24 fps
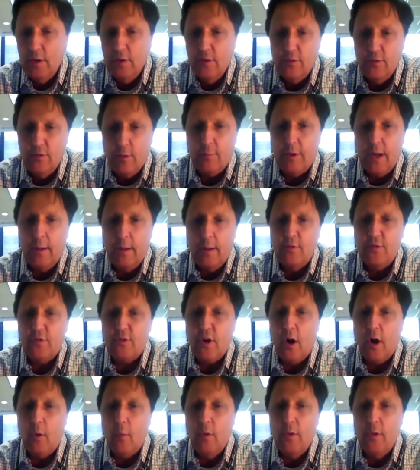sometimes
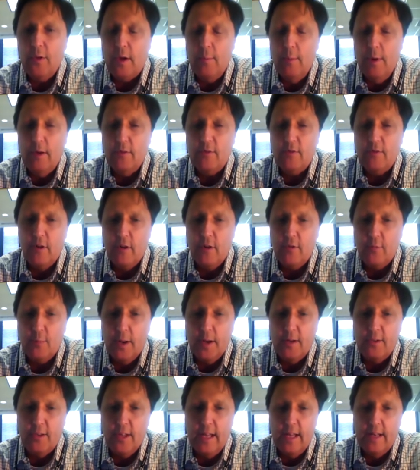start with the commissioners, but
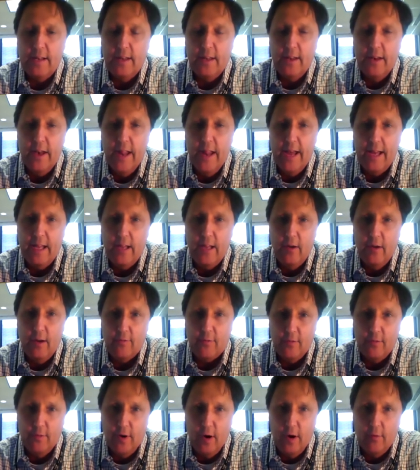at the end of the day, you have
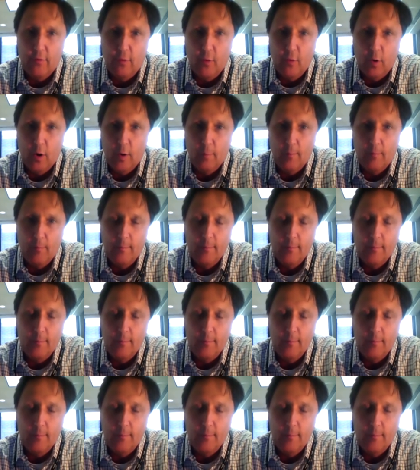to vote for them?